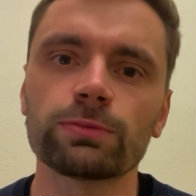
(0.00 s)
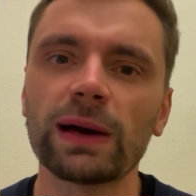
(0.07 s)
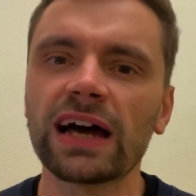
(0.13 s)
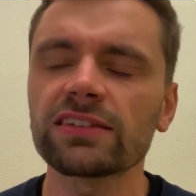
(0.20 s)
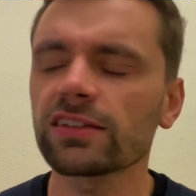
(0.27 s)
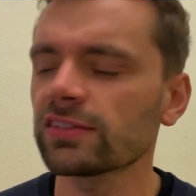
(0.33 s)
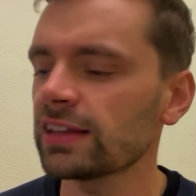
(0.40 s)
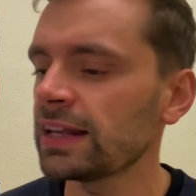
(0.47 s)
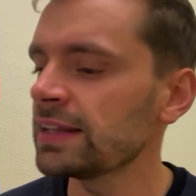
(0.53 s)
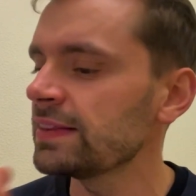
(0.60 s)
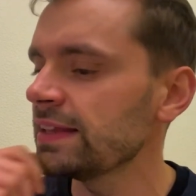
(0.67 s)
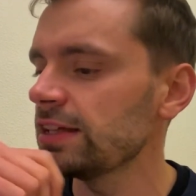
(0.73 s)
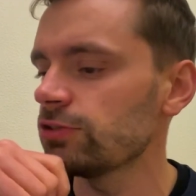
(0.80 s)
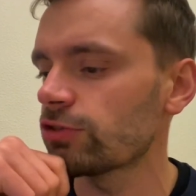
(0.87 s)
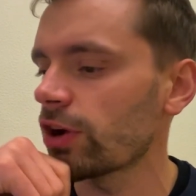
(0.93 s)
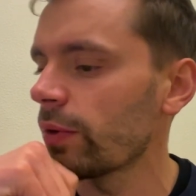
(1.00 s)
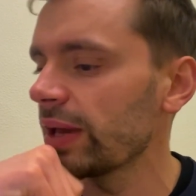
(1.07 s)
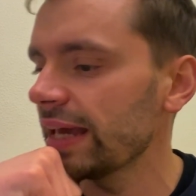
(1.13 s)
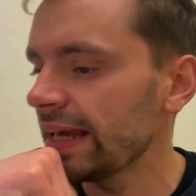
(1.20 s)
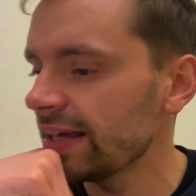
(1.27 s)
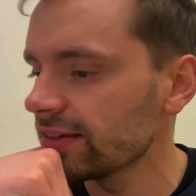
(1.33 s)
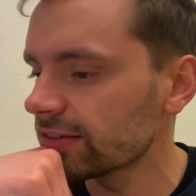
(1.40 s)
But as I said in the intro,
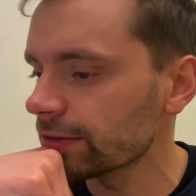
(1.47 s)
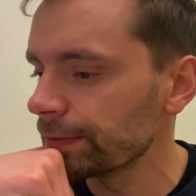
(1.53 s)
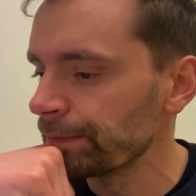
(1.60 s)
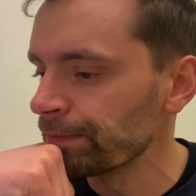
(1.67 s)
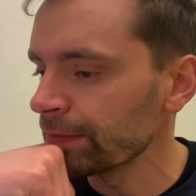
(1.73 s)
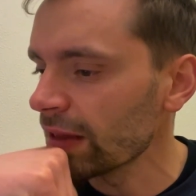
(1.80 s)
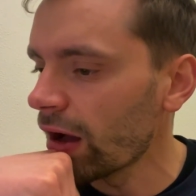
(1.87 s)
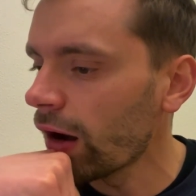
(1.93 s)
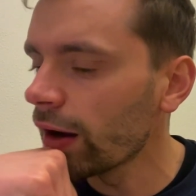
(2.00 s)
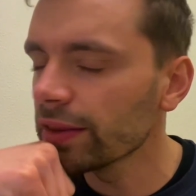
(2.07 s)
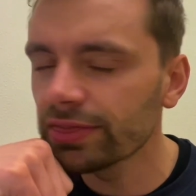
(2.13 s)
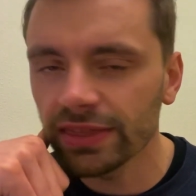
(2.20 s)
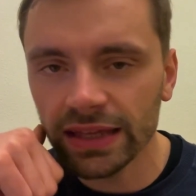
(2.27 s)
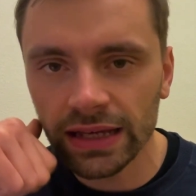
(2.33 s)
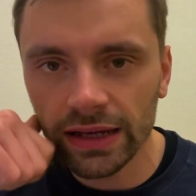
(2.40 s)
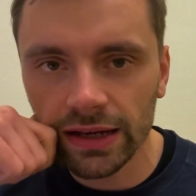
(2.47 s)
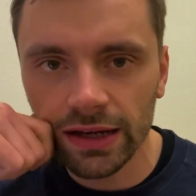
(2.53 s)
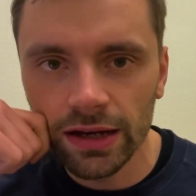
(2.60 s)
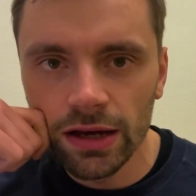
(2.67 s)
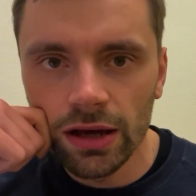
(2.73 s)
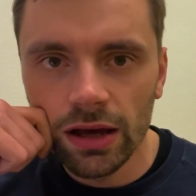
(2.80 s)
it is, I think,